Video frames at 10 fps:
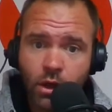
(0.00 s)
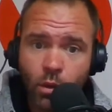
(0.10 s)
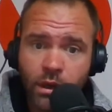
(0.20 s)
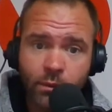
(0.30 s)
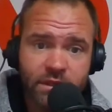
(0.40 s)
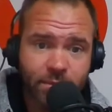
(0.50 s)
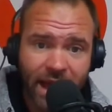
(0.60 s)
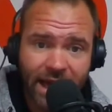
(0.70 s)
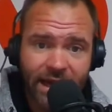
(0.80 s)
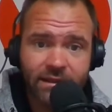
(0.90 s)
when it was
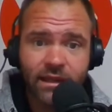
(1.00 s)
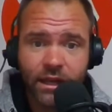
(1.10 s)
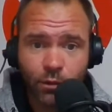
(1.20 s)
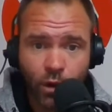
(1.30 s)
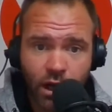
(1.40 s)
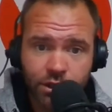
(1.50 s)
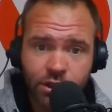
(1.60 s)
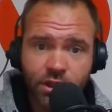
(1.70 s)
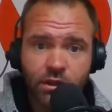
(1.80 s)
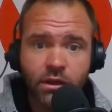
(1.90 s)
panicked and
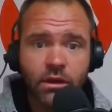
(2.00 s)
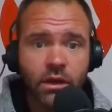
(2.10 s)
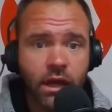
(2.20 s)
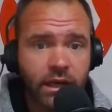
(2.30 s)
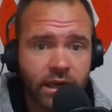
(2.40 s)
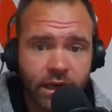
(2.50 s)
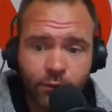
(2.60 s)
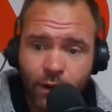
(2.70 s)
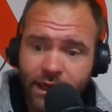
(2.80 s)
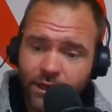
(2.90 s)
rushed and
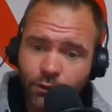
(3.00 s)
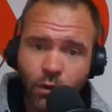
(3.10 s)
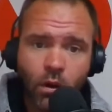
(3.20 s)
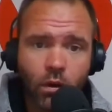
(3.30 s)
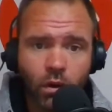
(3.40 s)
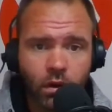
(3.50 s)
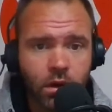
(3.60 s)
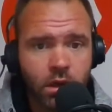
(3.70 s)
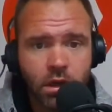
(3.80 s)
and ready to roll.